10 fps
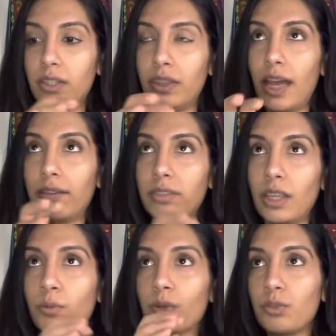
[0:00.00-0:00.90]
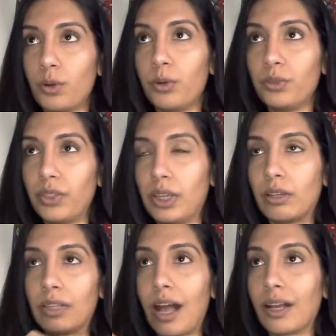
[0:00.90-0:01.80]
that they were told that they
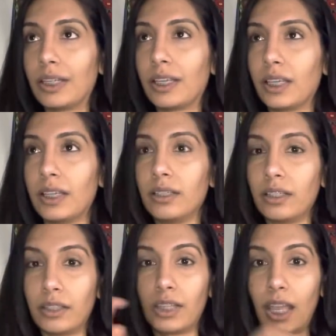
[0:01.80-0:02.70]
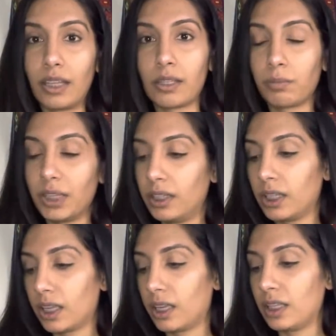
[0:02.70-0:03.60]
are not going to heal and then they end up
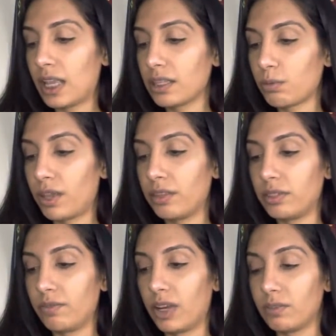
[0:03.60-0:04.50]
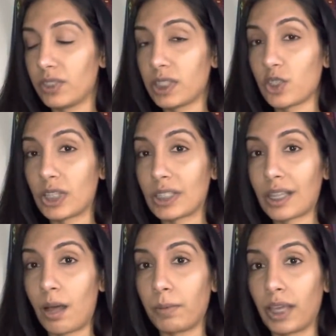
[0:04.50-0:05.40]
healing it and that's why the divine physician is
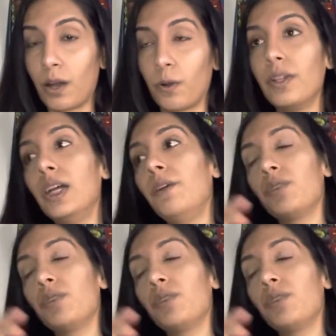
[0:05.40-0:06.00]
coming out.